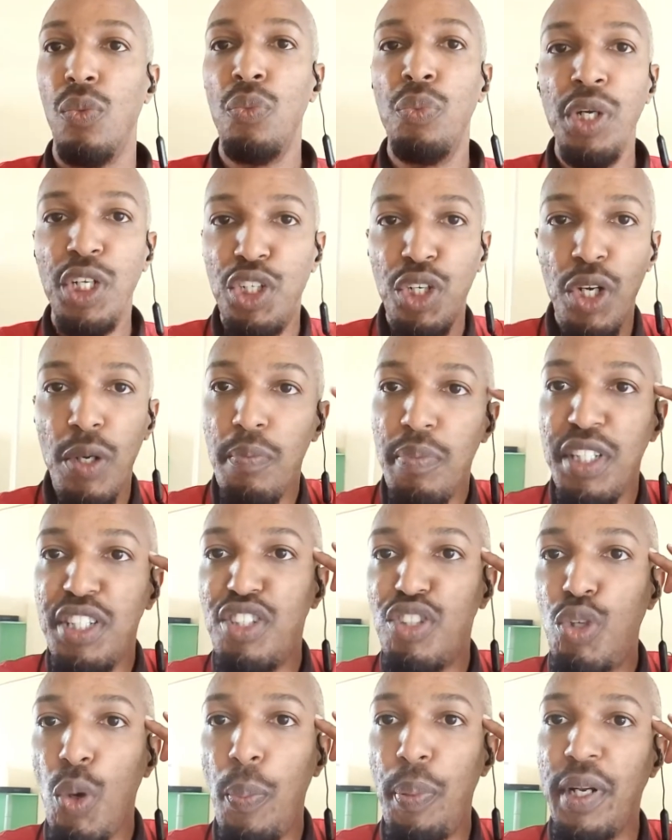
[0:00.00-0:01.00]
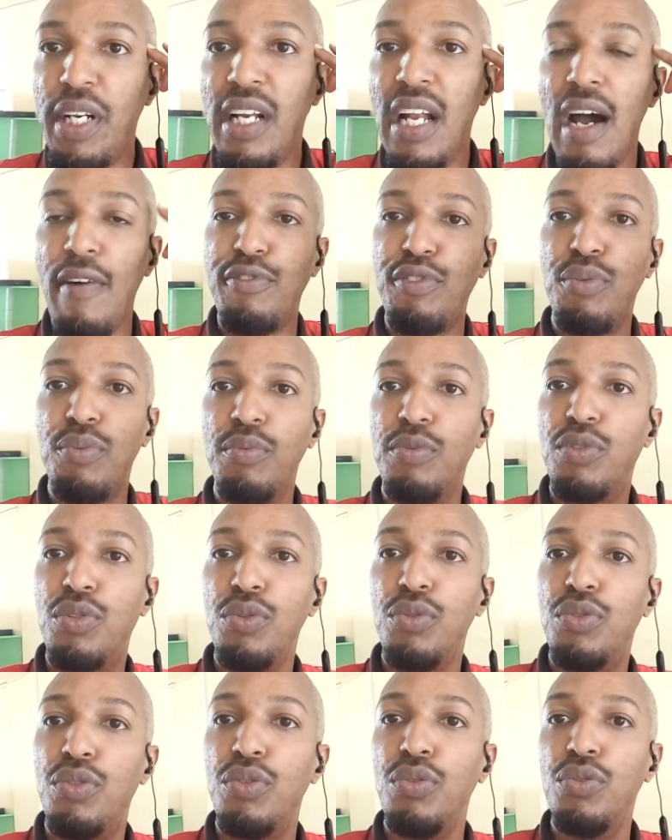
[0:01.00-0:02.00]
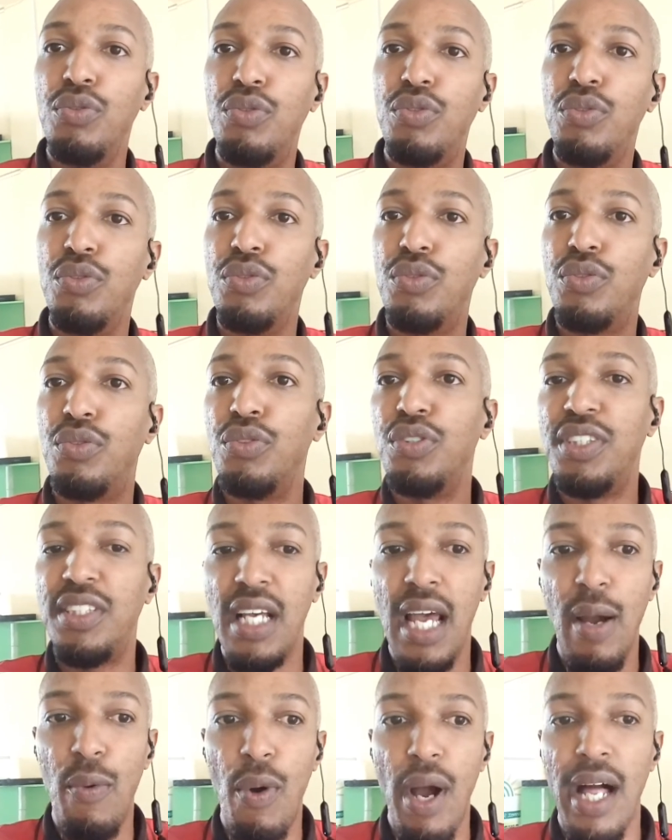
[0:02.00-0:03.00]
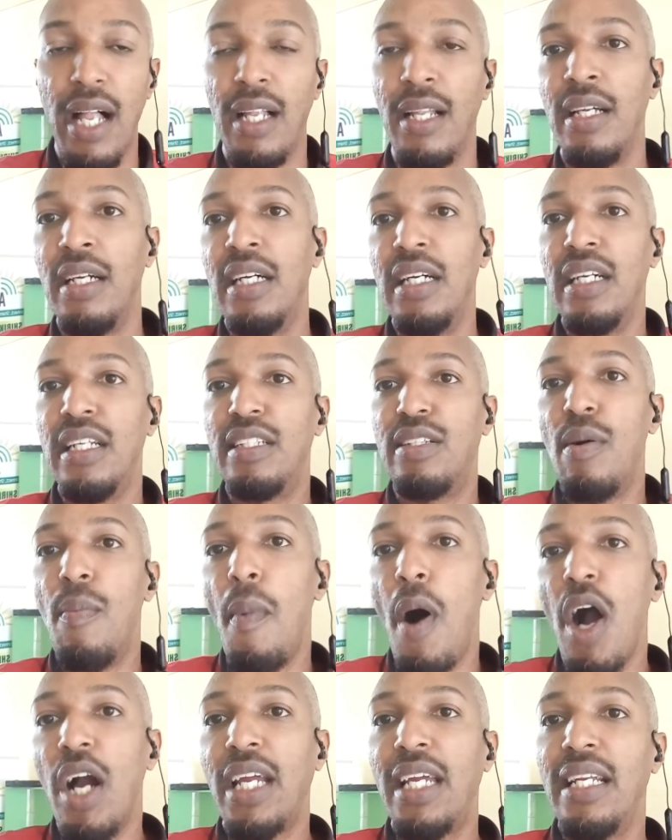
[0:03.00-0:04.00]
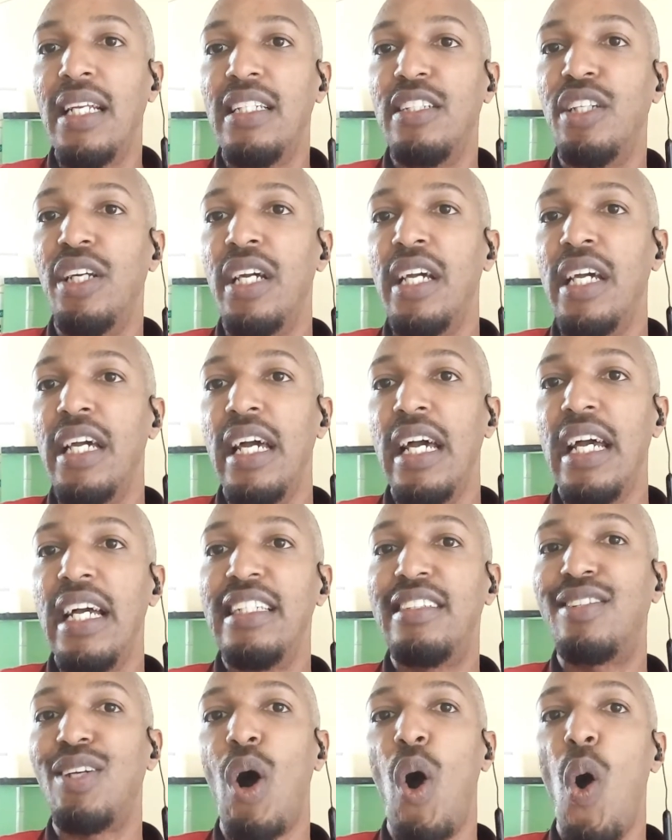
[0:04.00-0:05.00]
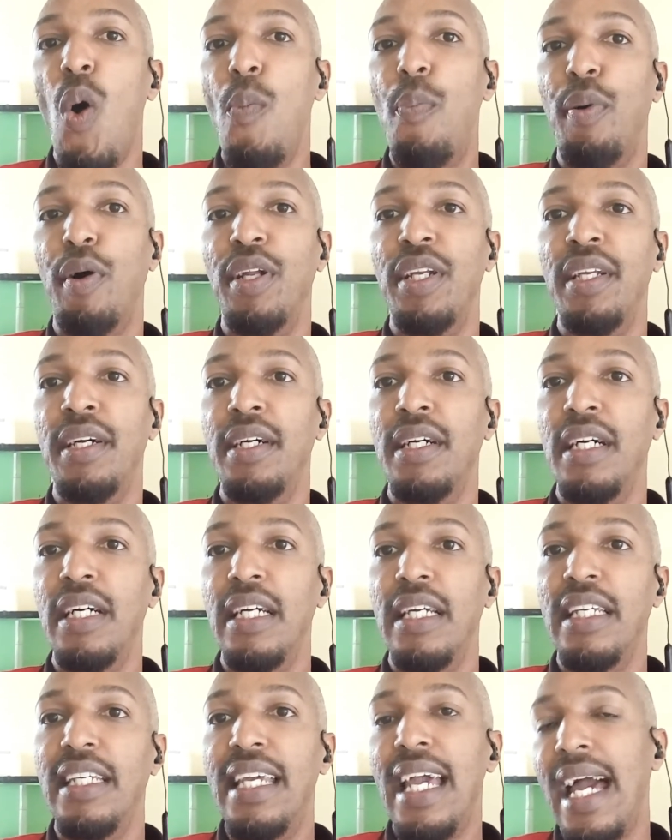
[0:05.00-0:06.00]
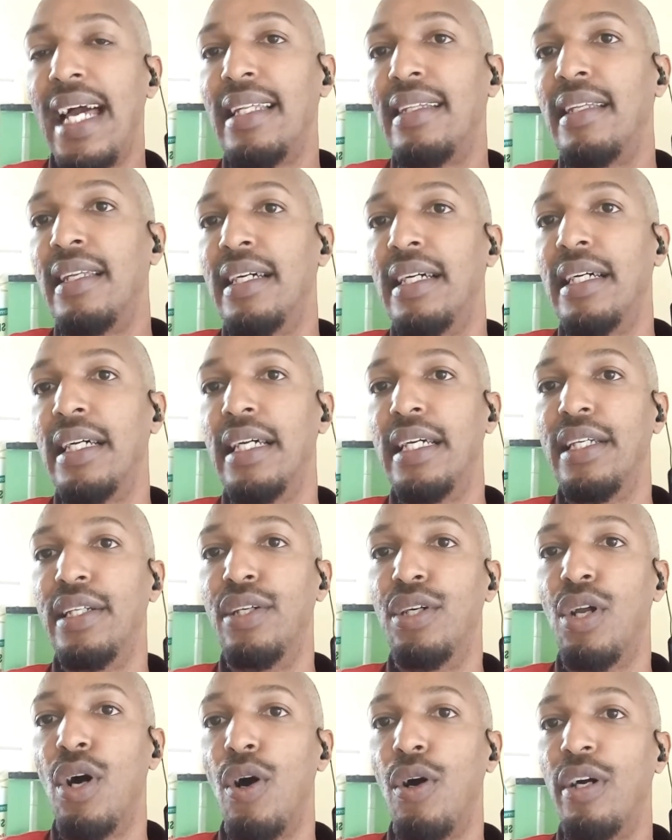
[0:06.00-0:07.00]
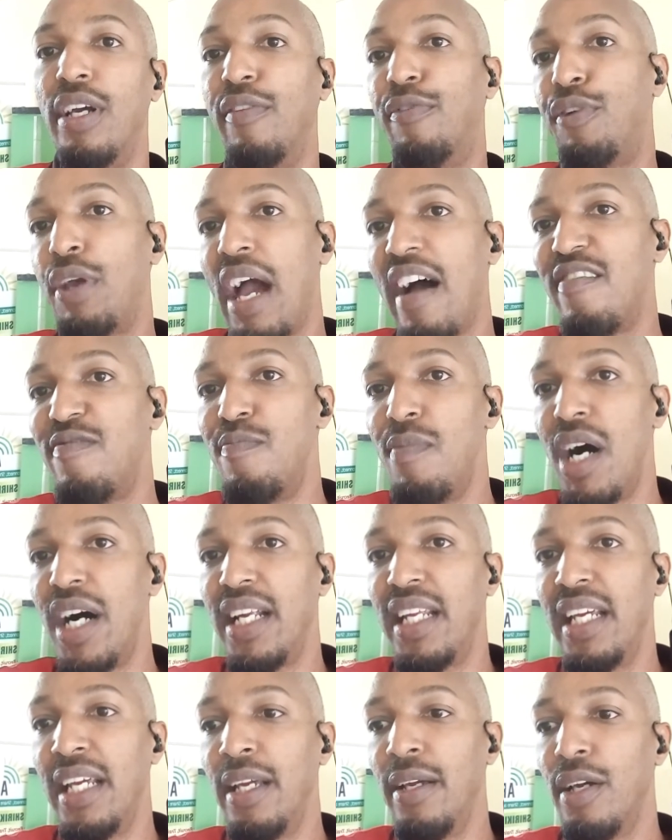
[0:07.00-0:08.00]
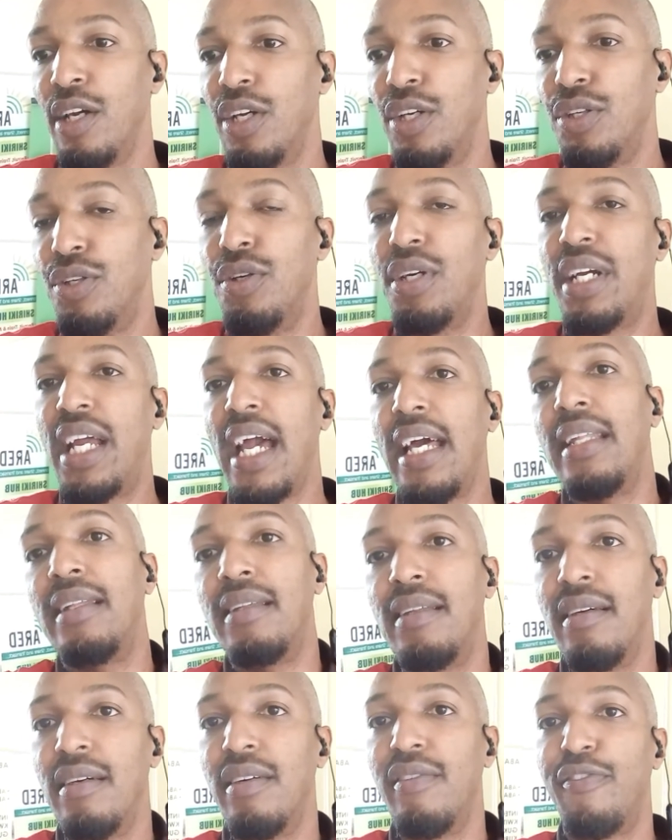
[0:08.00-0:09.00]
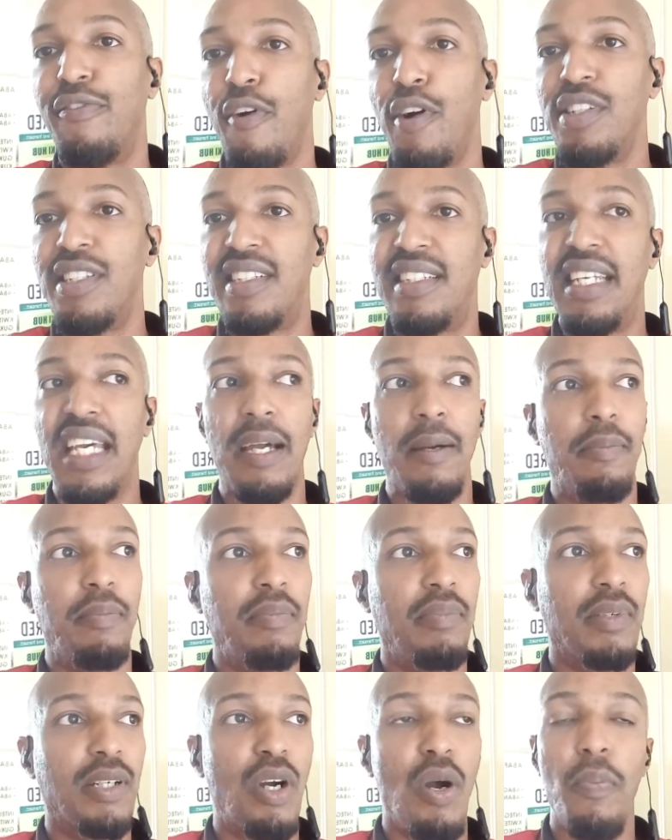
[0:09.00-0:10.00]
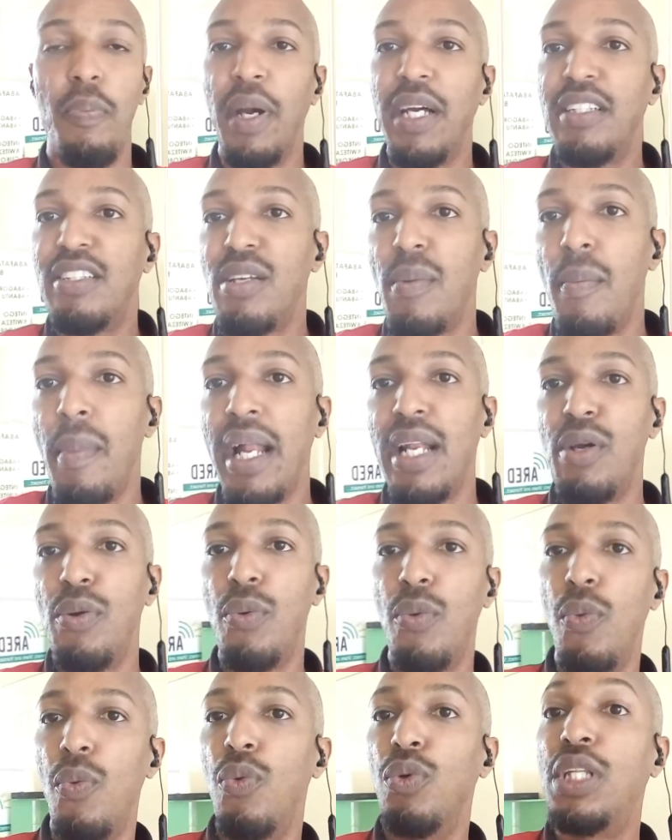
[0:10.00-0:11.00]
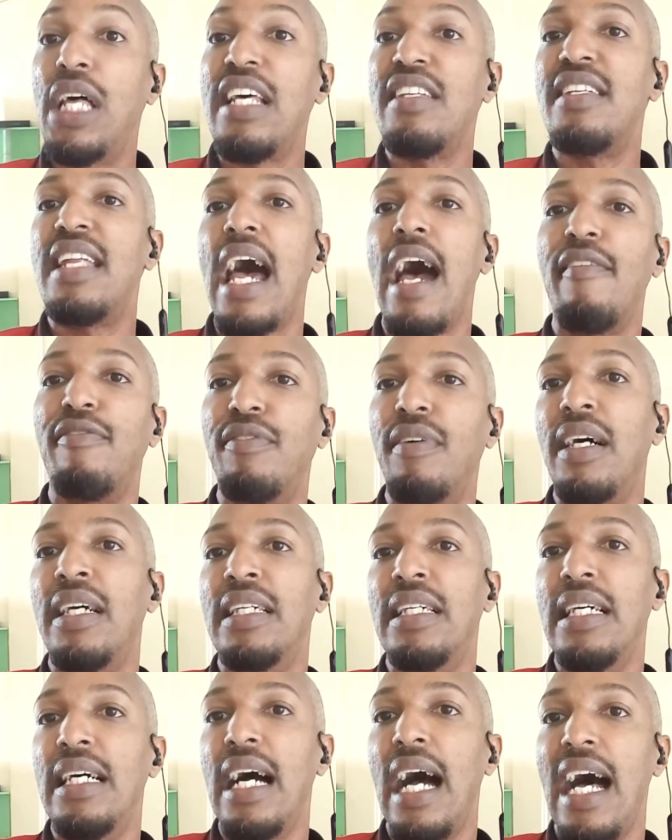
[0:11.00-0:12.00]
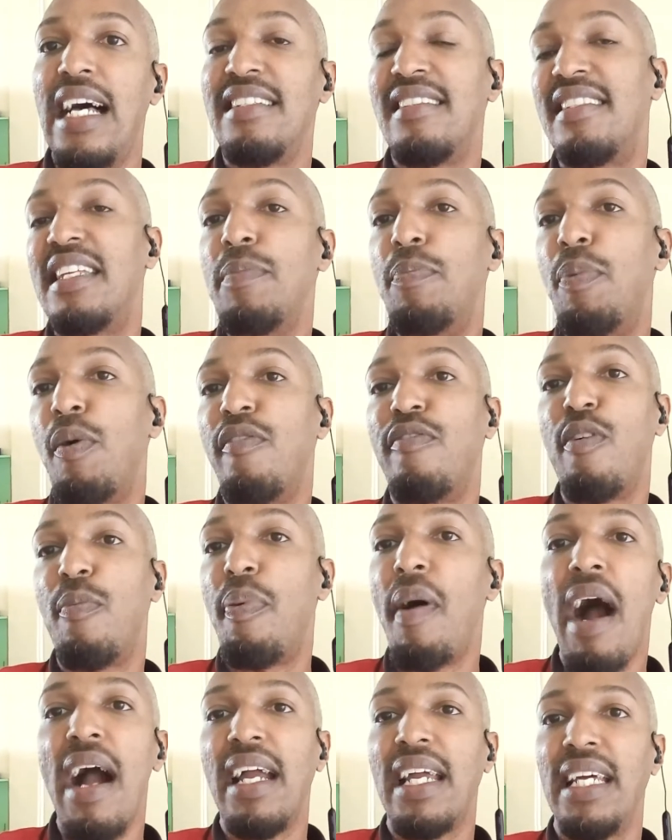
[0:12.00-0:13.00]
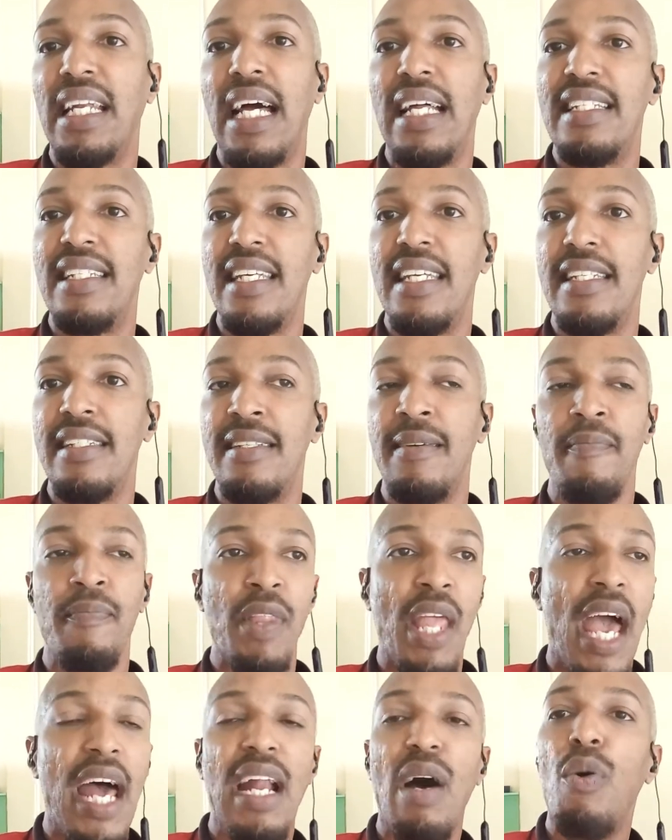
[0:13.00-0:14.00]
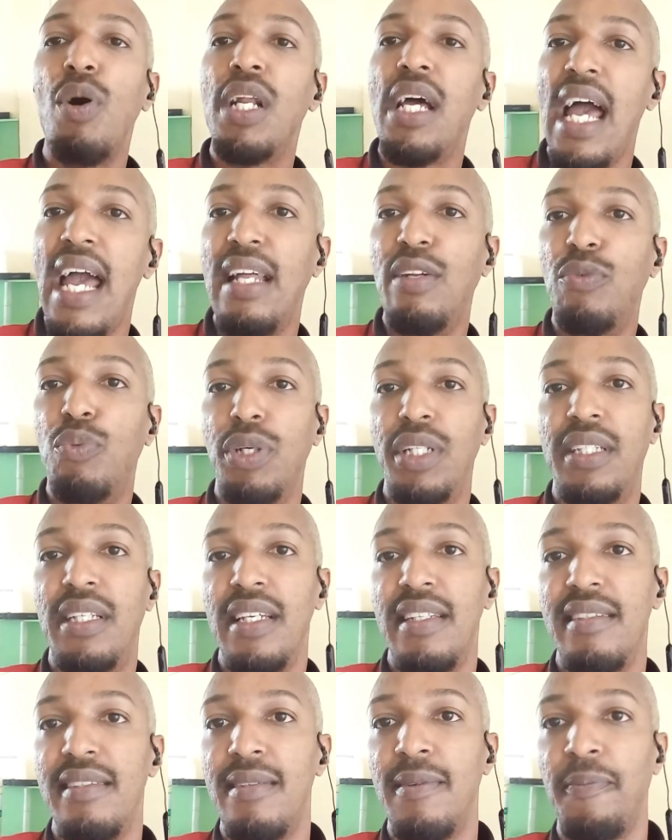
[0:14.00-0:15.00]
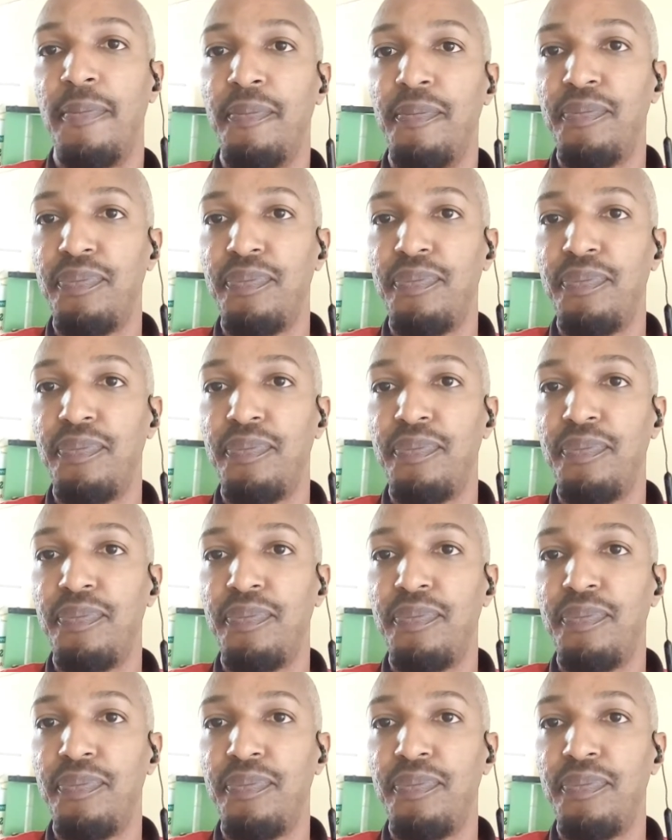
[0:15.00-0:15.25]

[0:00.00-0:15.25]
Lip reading: we shouldn't be stupid enough to say, well, the market, it's open. Yet, you know, if you have money, you get first dip. Compared to somebody who doesn't have as deep of a pocket as this. And I want to end with this,